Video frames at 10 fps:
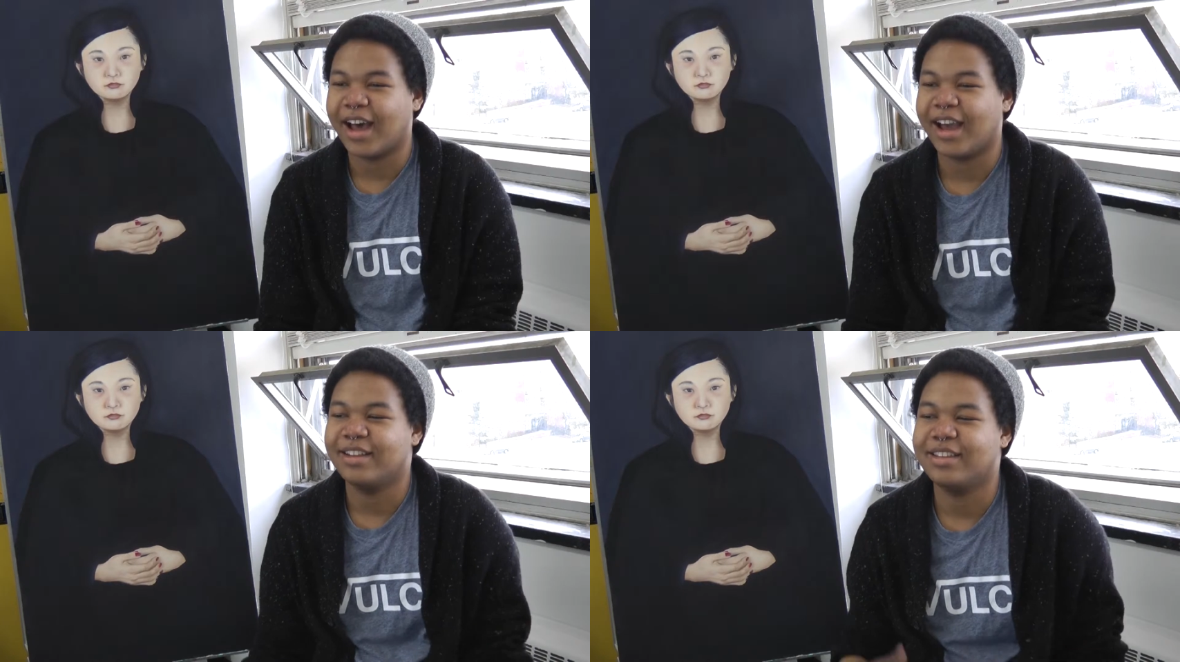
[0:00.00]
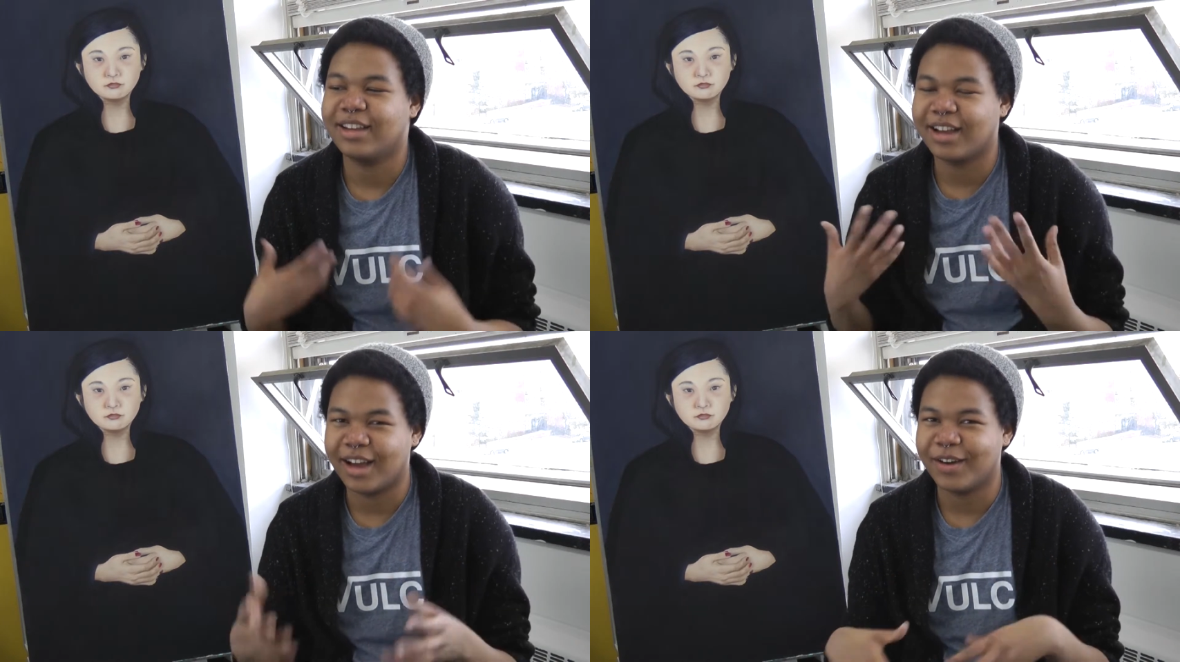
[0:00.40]

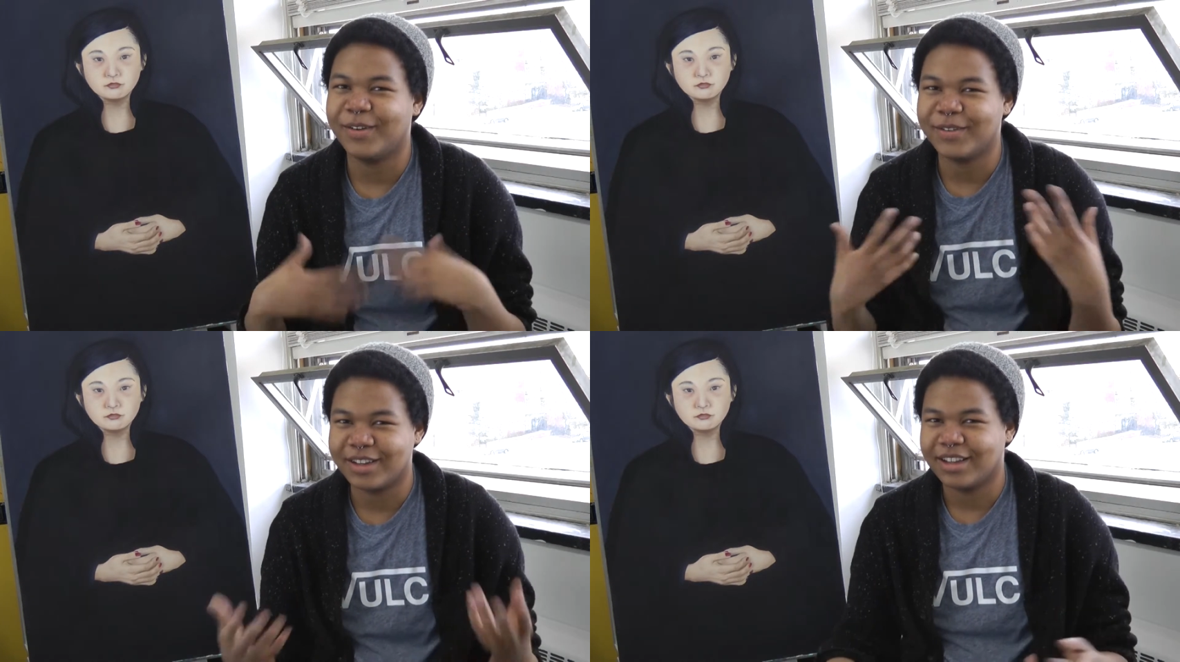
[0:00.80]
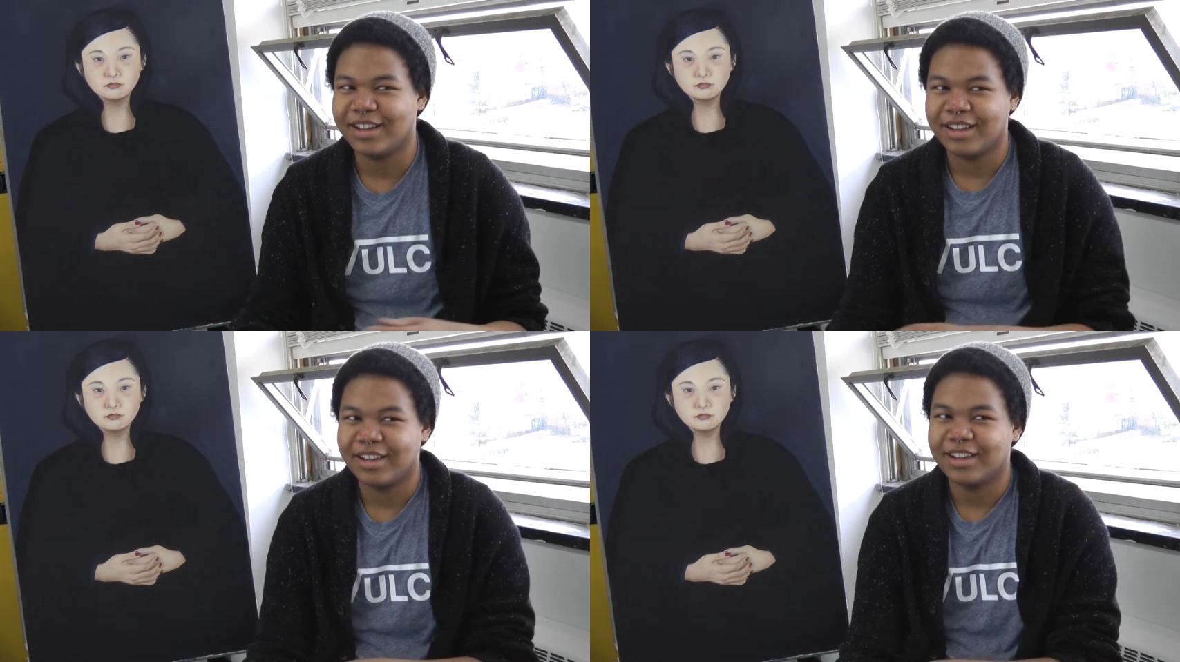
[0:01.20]
Speaker 1: idea out
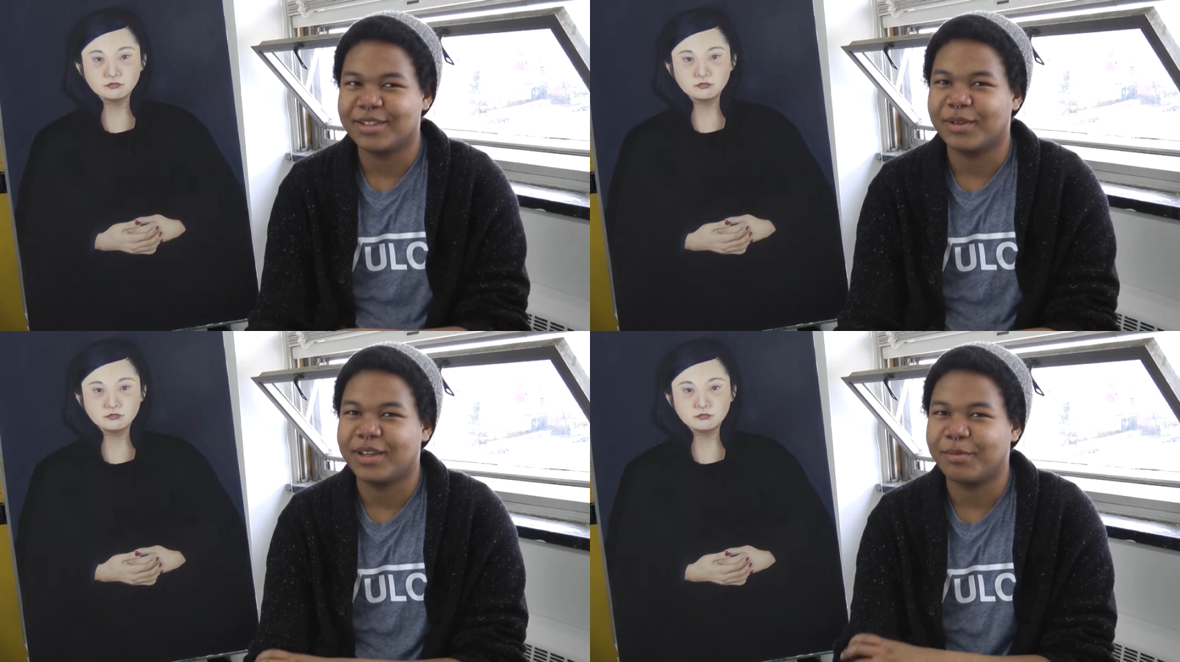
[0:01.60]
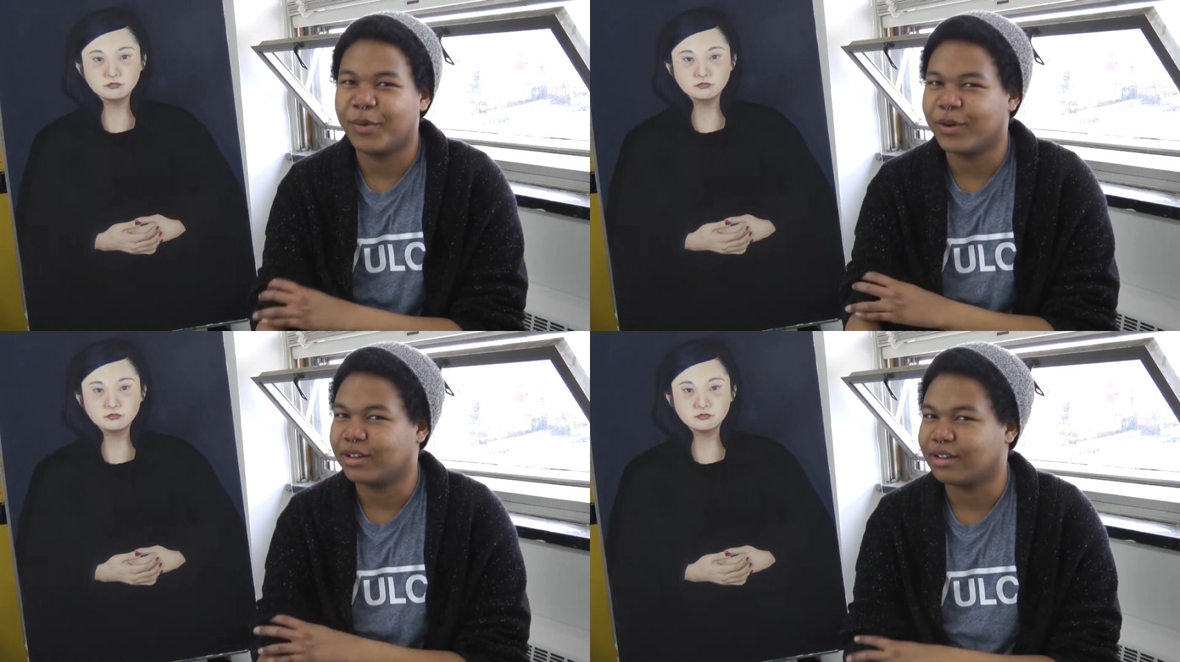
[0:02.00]
is really
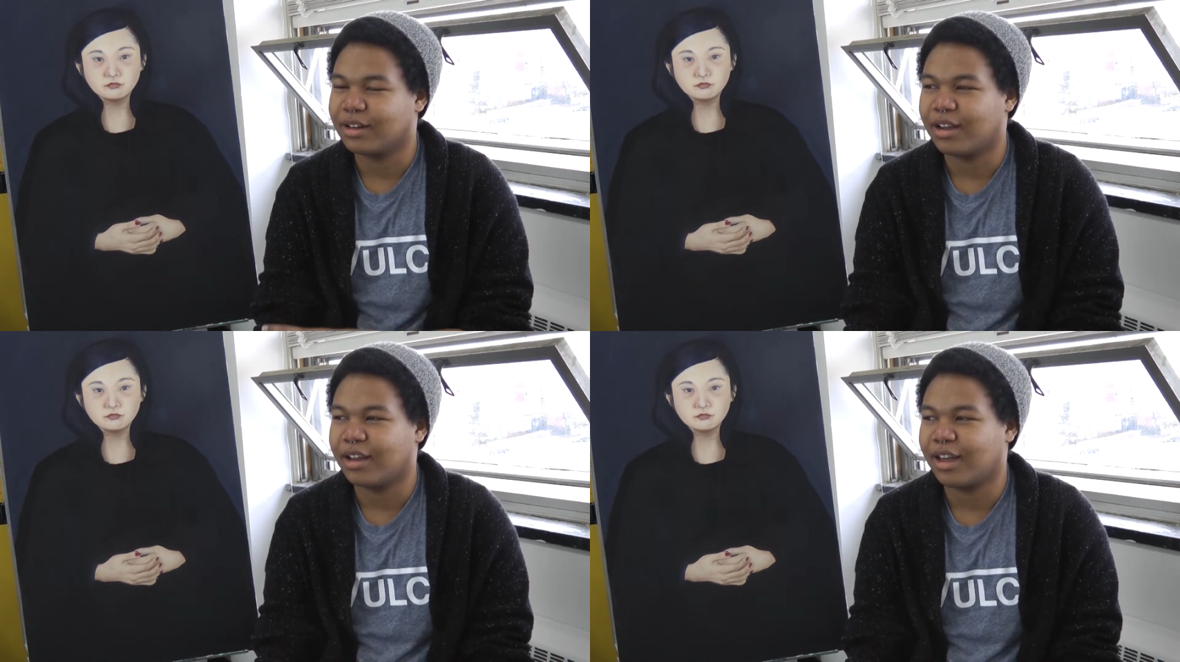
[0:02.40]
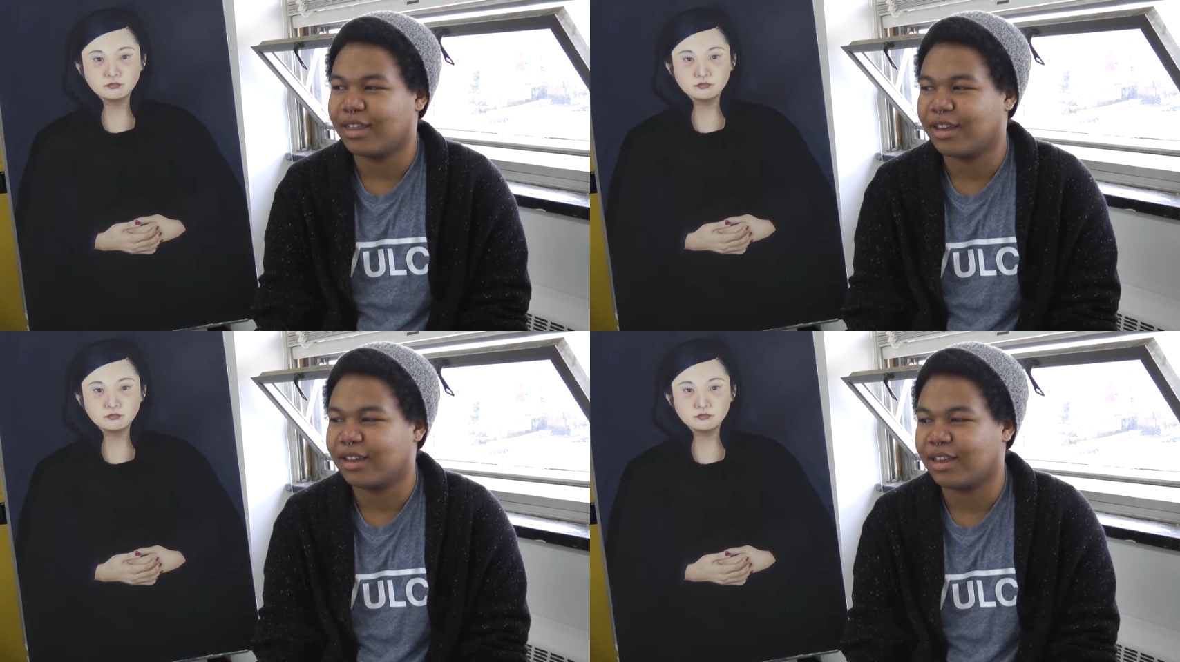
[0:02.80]
important, and I
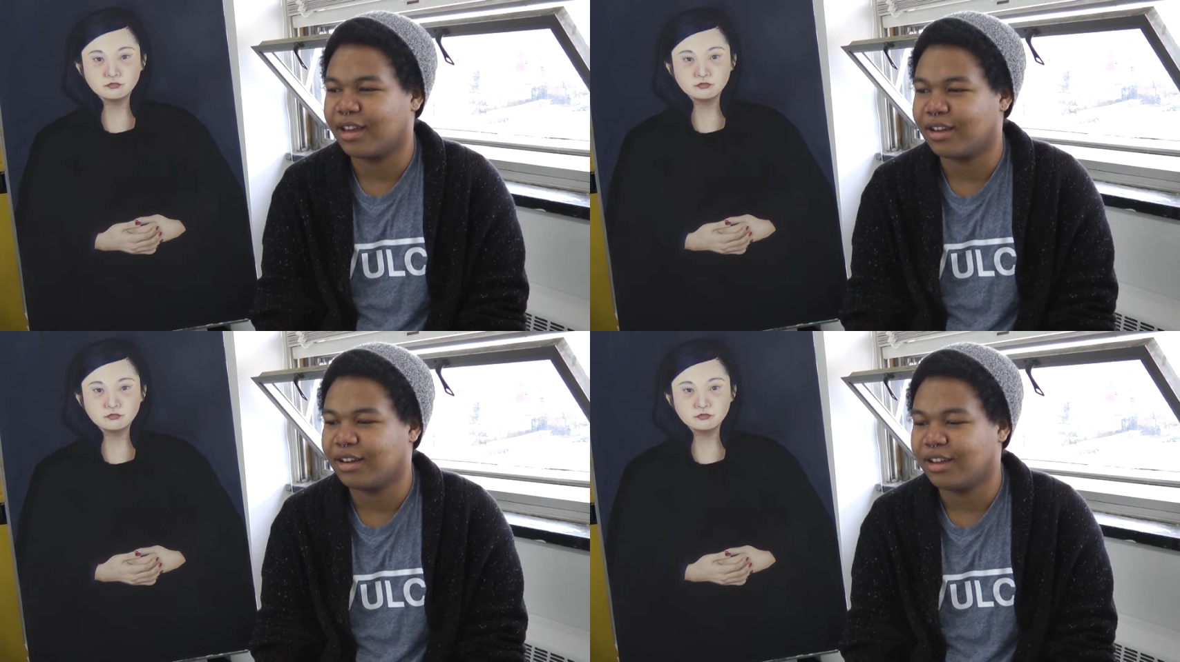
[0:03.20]
think that